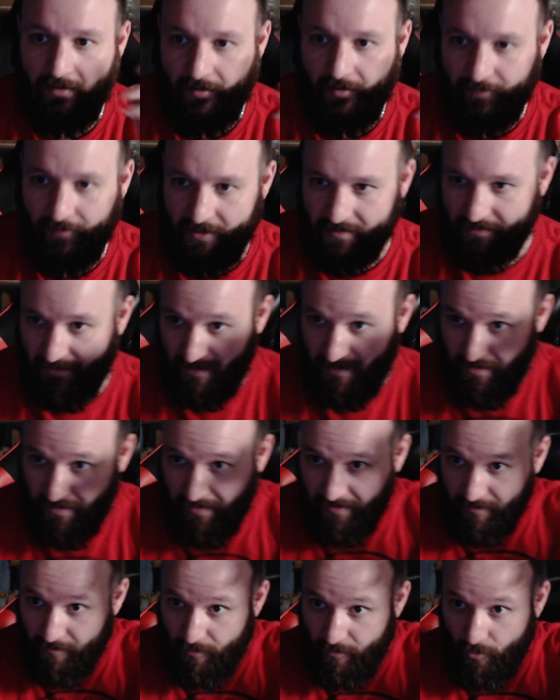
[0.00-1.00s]
Obviously,
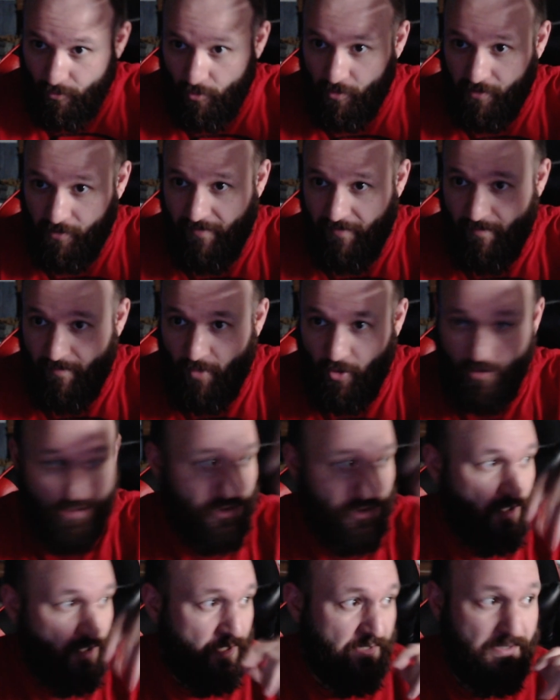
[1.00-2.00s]
not all of them are,
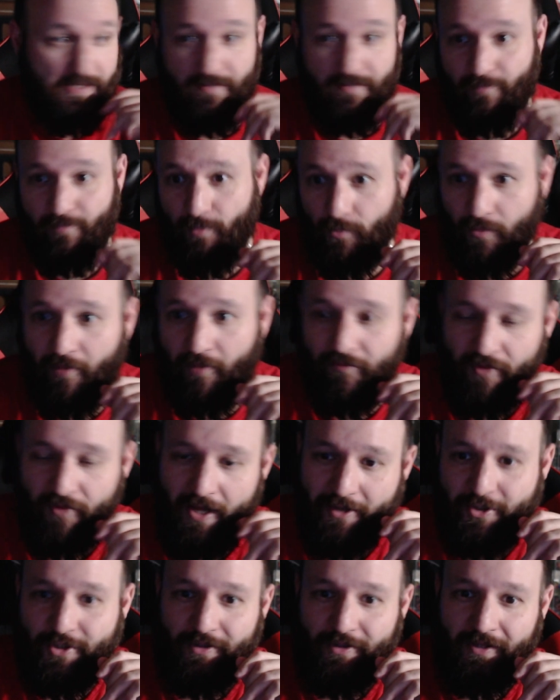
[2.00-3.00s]
as you can see from the
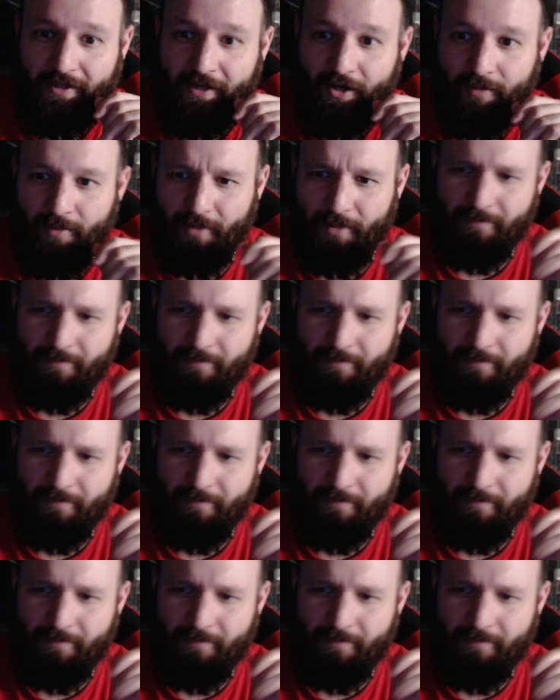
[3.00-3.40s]
reflection there, but